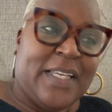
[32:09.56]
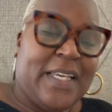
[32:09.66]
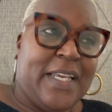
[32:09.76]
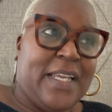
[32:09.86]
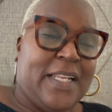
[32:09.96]

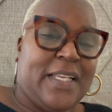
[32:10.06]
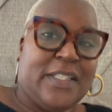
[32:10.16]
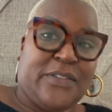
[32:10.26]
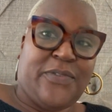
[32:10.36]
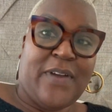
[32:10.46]
It
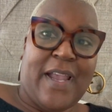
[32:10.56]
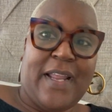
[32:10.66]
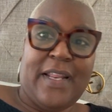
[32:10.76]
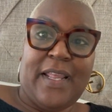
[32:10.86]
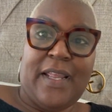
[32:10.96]
is
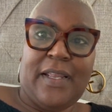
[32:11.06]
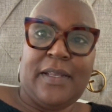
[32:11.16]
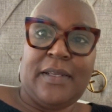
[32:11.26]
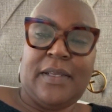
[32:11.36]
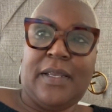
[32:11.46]
Friday,
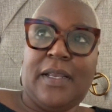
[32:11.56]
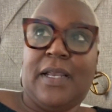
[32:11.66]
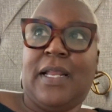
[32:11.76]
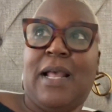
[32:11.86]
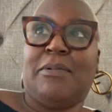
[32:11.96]

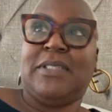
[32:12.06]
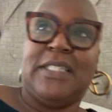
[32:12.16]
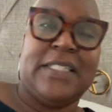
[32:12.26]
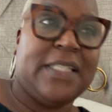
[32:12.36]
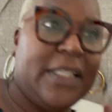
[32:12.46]
and I was
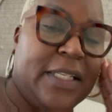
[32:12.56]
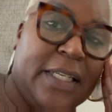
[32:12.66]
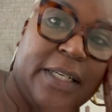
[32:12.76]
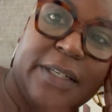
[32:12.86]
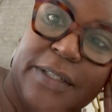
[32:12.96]
just sitting
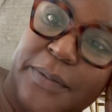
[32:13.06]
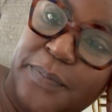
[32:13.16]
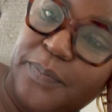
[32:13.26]
here.